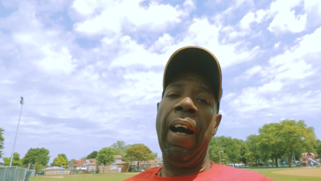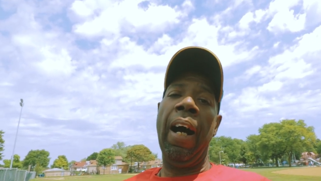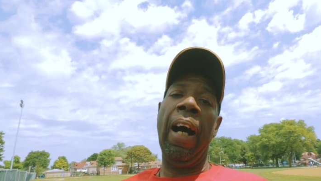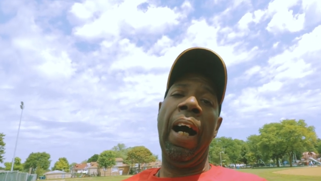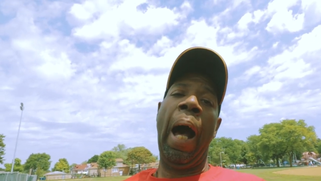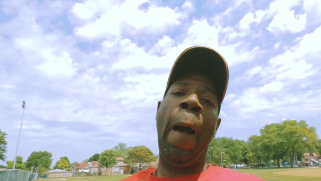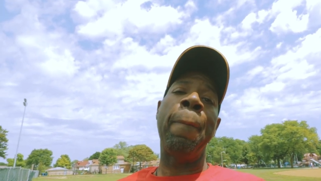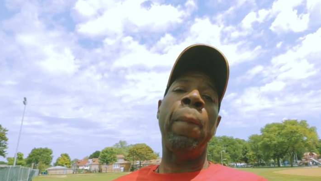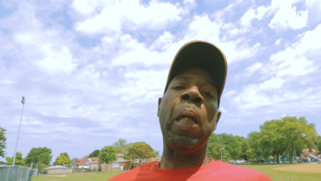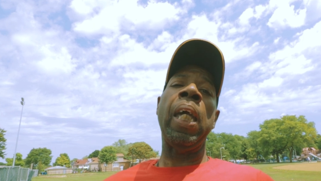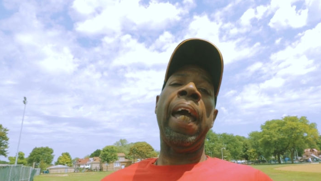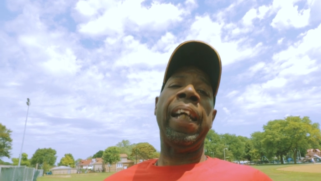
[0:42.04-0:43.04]
Uh, I
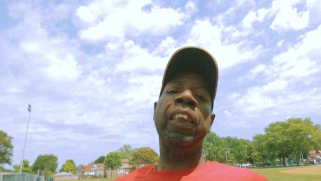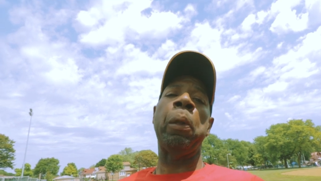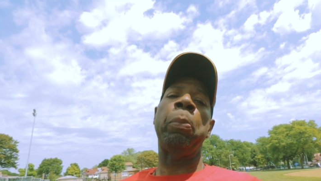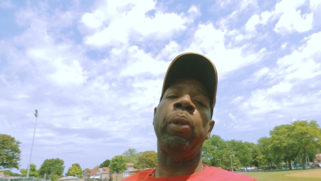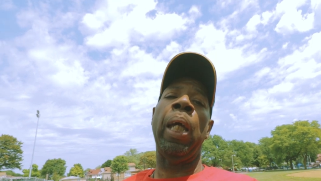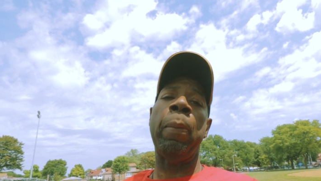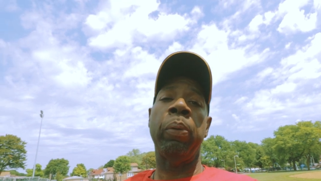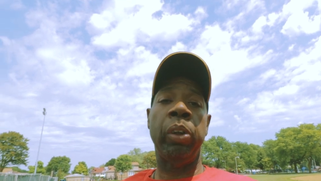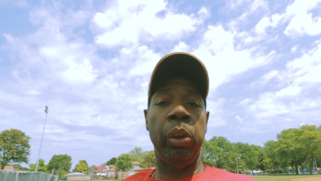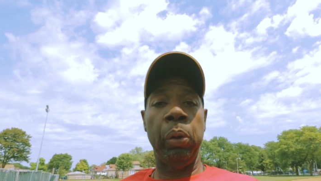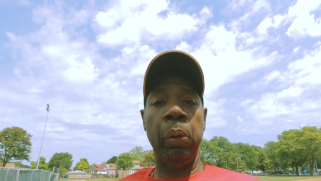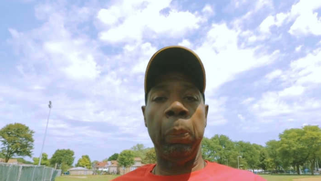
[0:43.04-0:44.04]
may actually be able
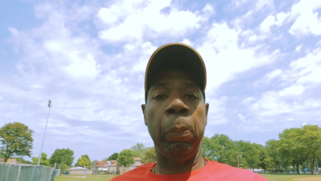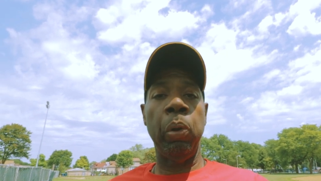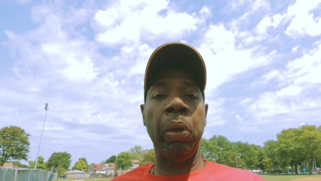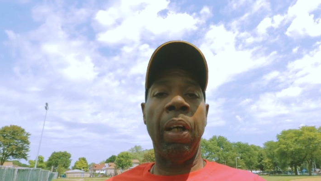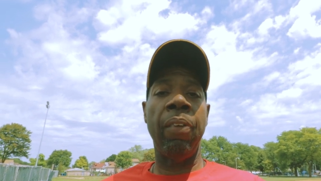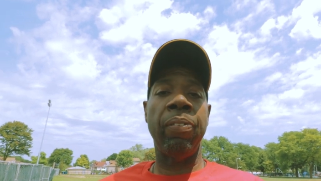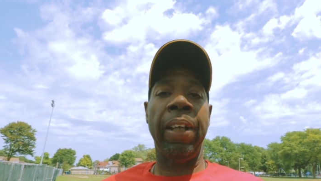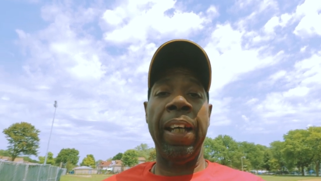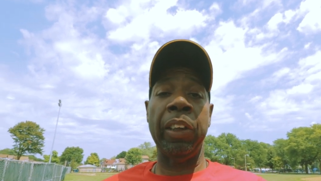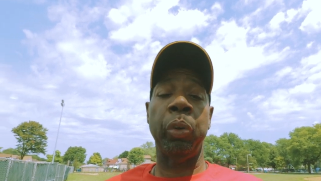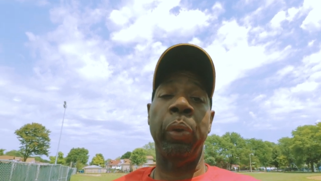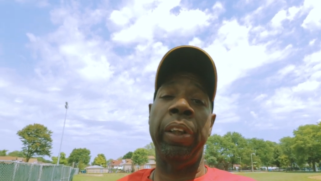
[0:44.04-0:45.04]
to pull off an
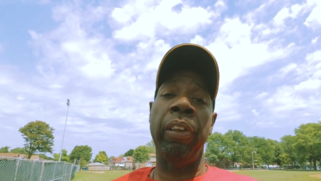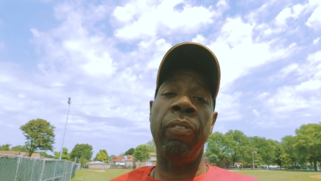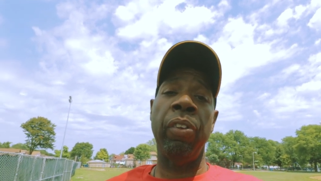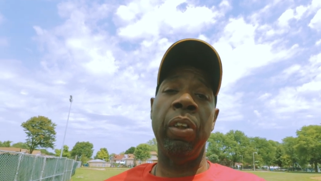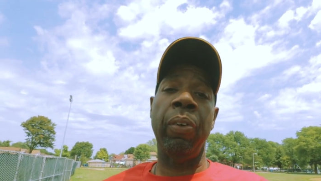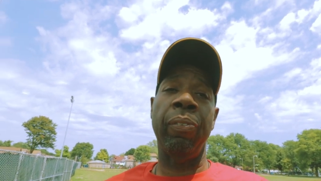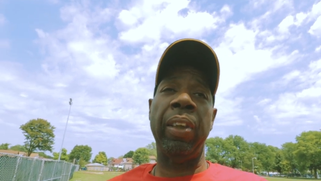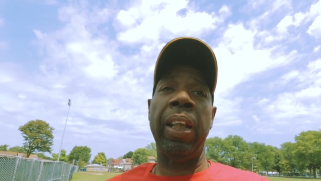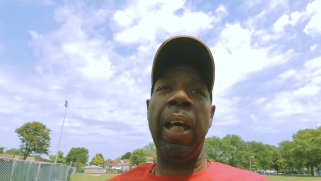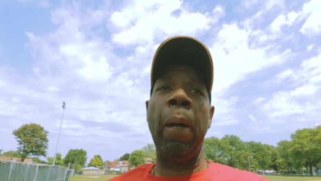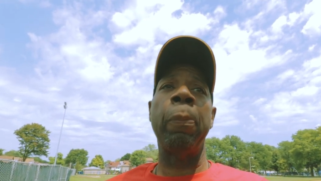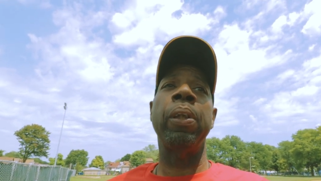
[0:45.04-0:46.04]
actual interview if that
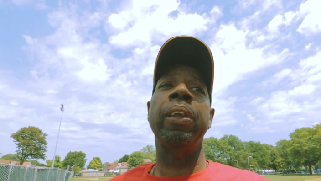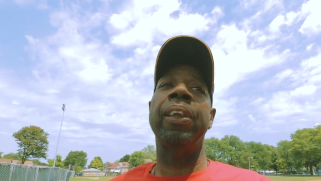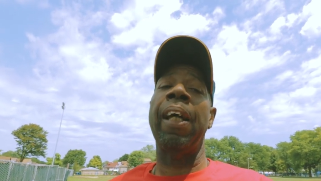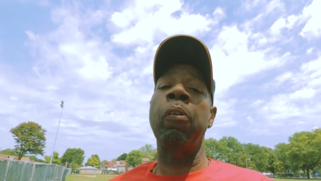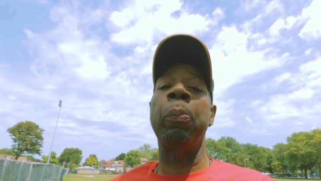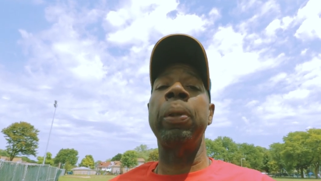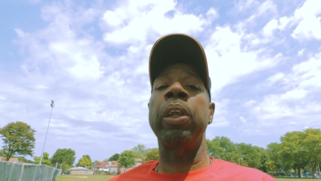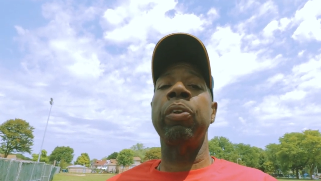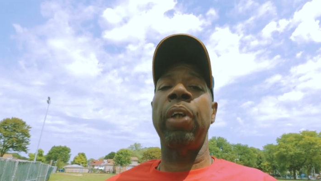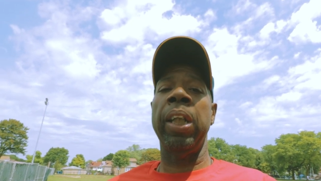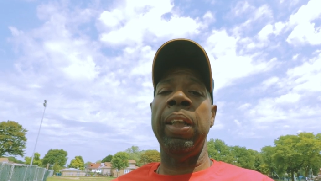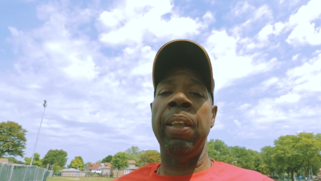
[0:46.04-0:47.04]
happens. That would be
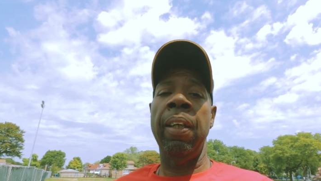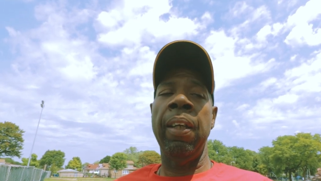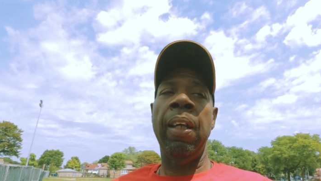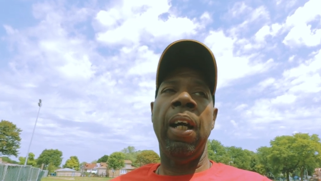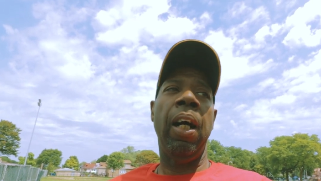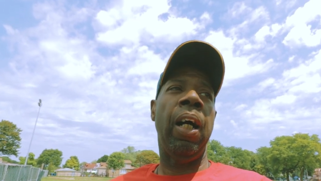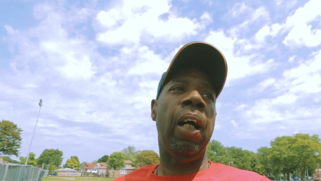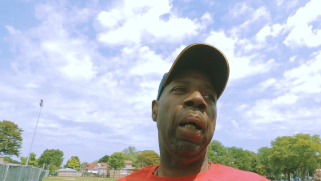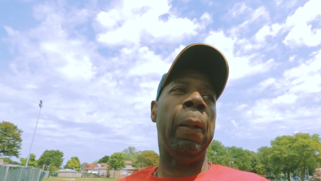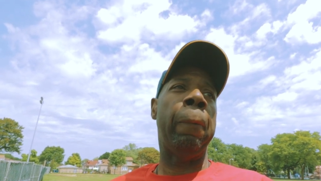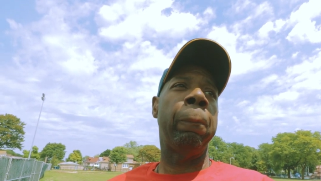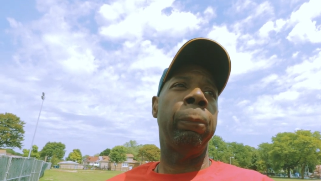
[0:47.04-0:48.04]
great.
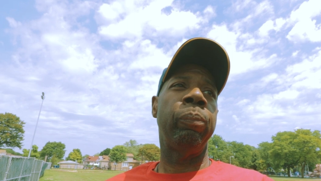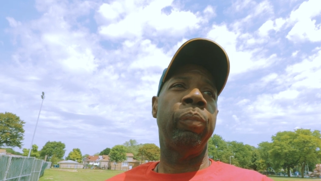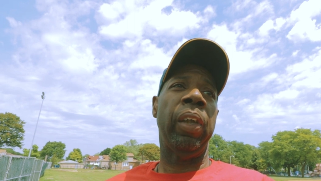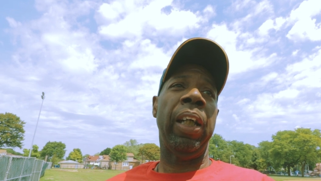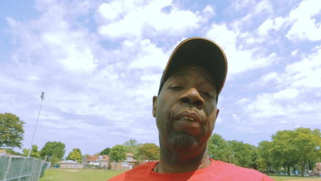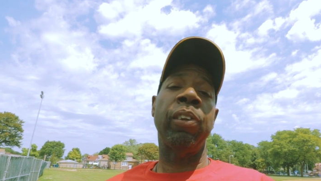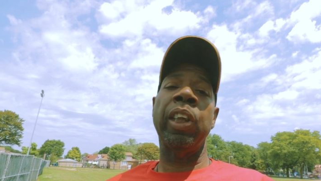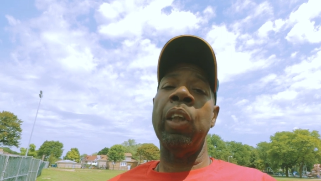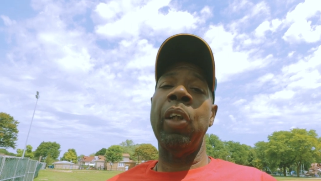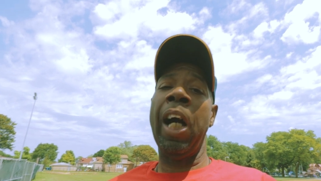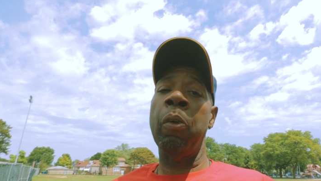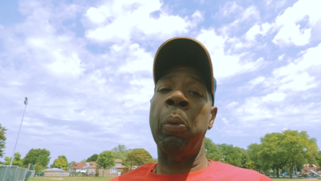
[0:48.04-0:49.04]
Um, if
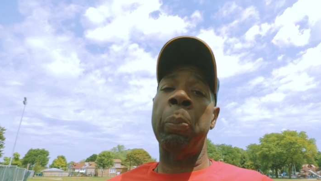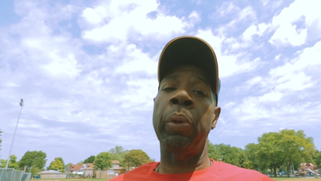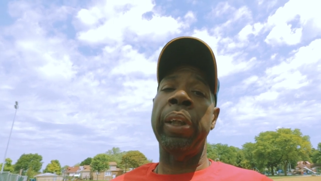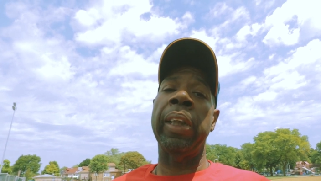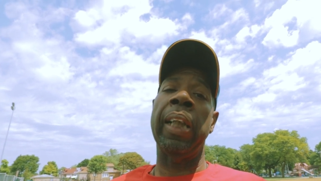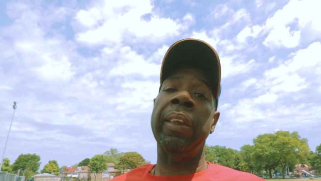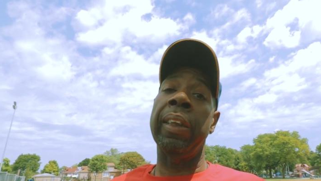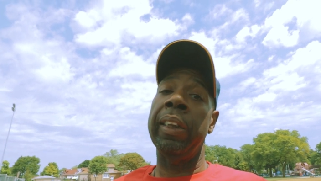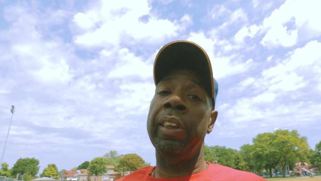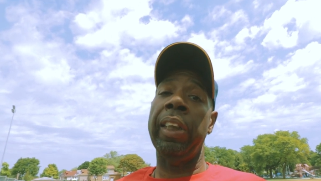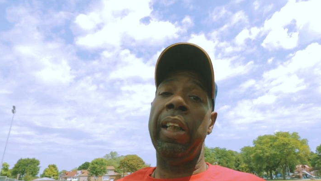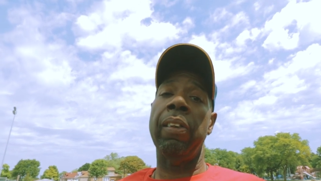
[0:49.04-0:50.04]
so, I will bring that to the
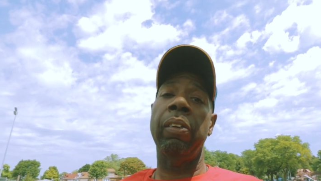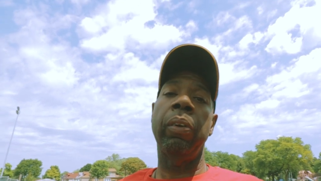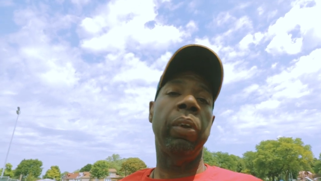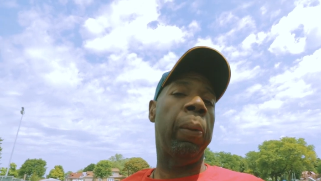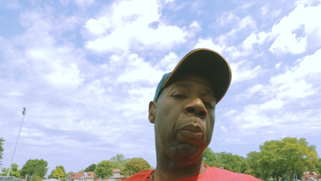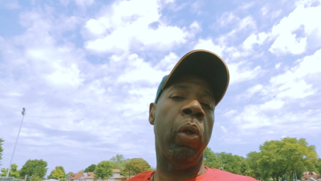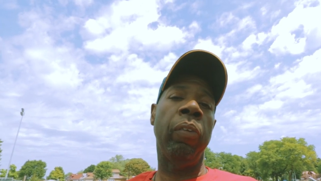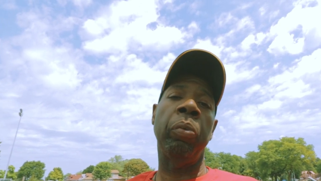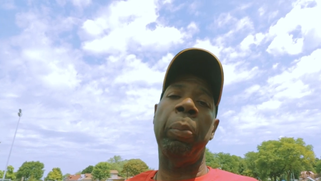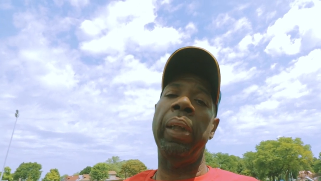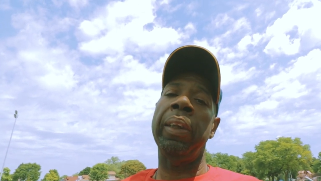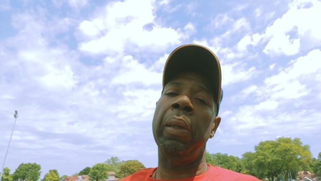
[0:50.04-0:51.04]
channel. The more
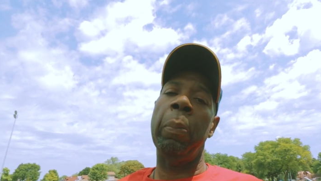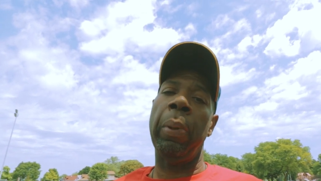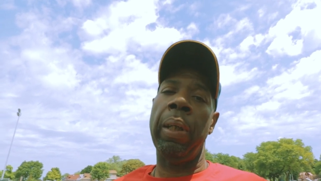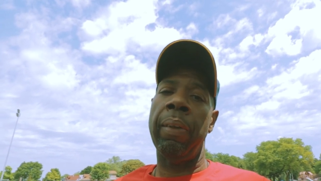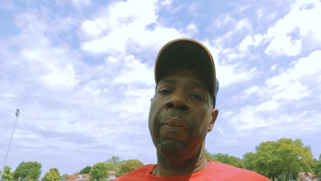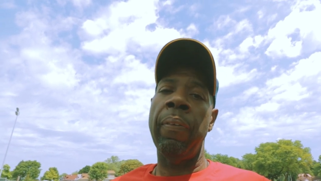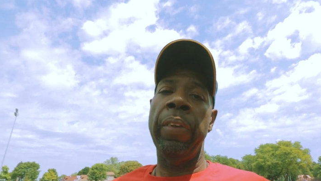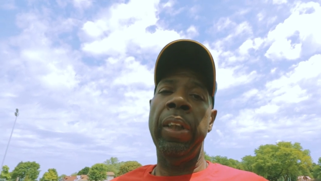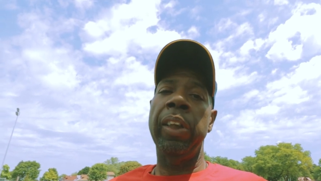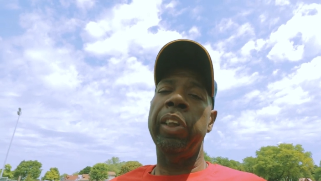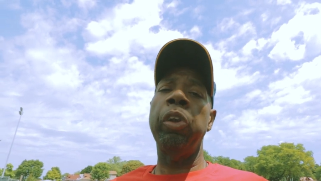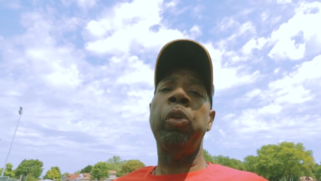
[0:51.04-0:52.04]
information, the better.
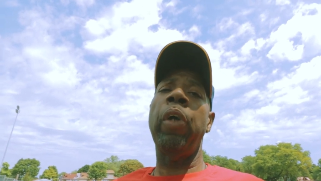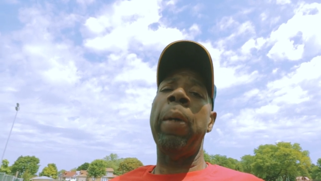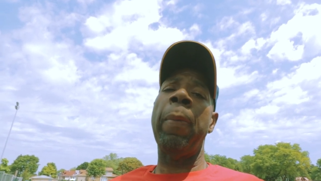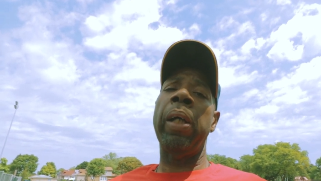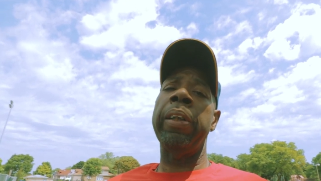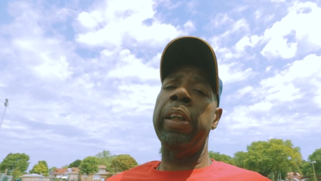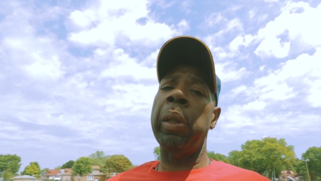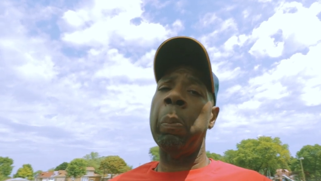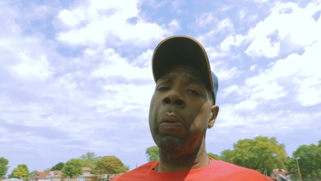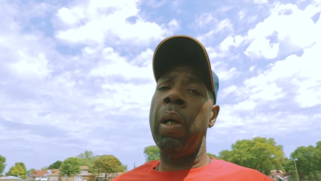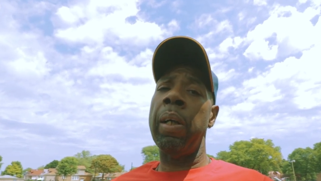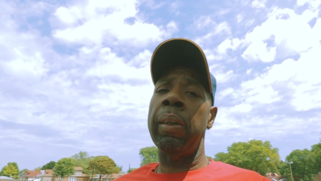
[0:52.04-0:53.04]
So anyway, I'm out here at the
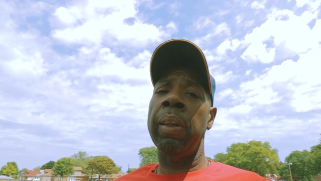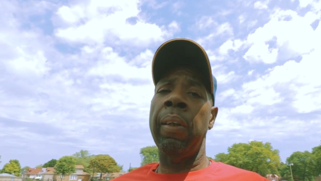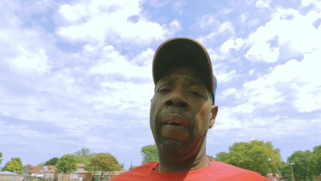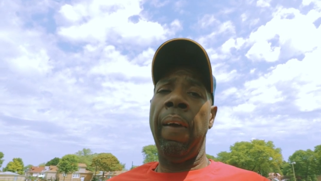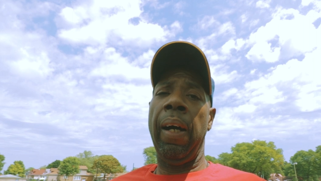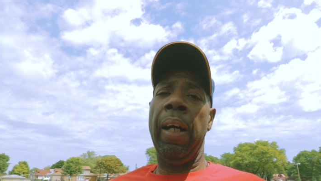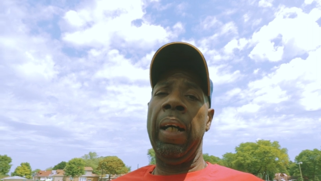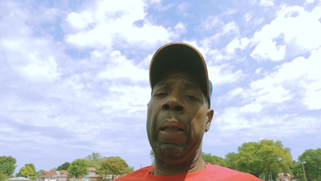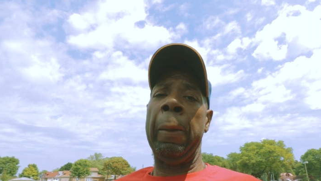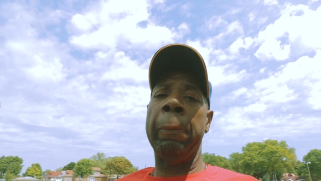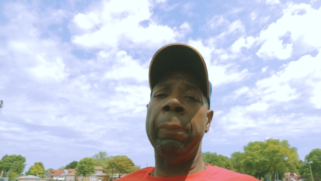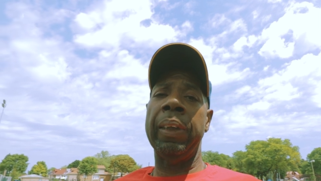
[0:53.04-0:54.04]
park,
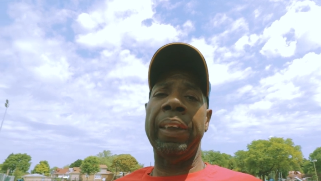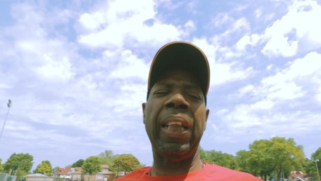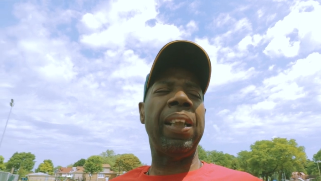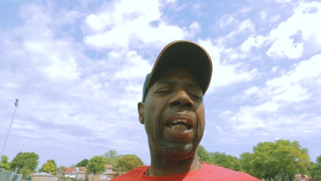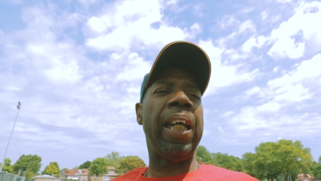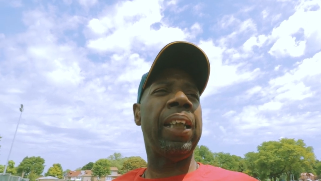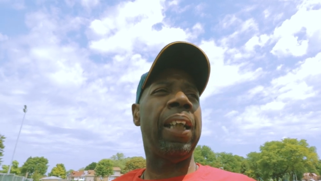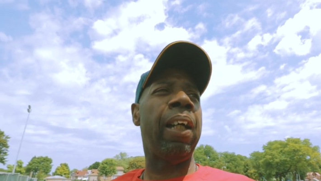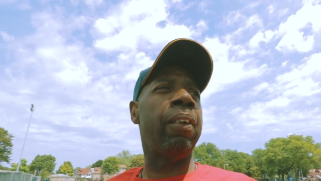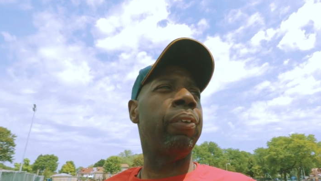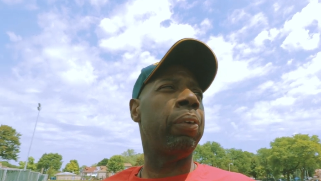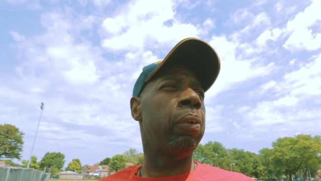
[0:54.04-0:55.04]
um, just kind of hanging
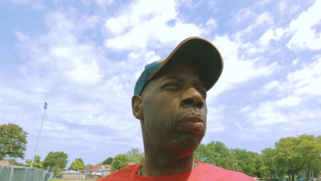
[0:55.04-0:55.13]
out,